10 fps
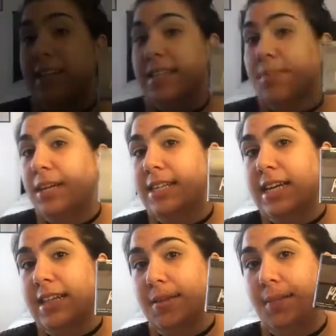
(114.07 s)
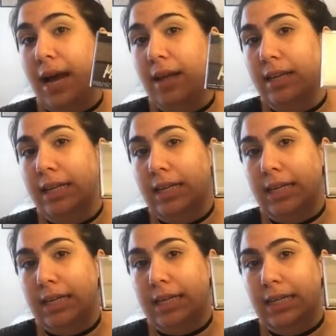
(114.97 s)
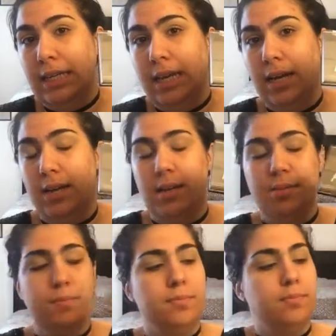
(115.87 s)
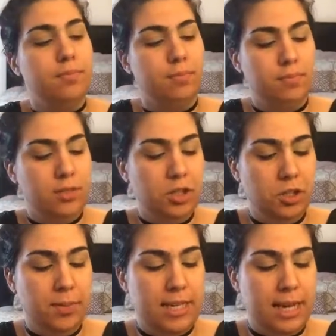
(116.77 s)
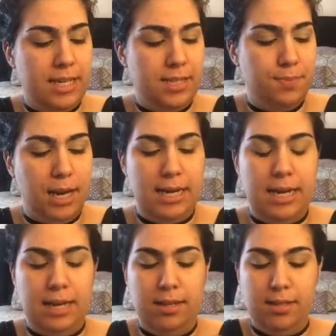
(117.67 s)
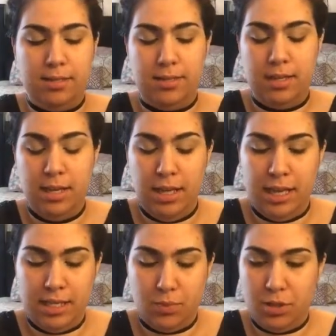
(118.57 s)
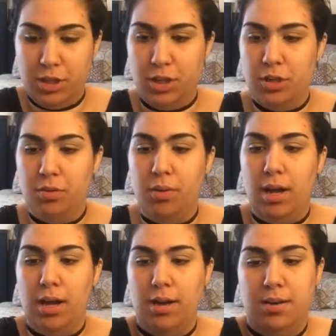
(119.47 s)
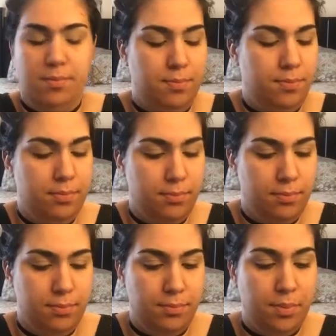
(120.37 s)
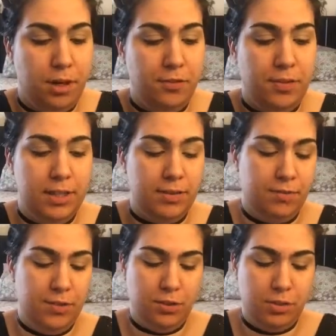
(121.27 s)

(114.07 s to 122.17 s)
Next, I'm going to take the palette in Gloomy Days by NYX. It's one of the new Perfect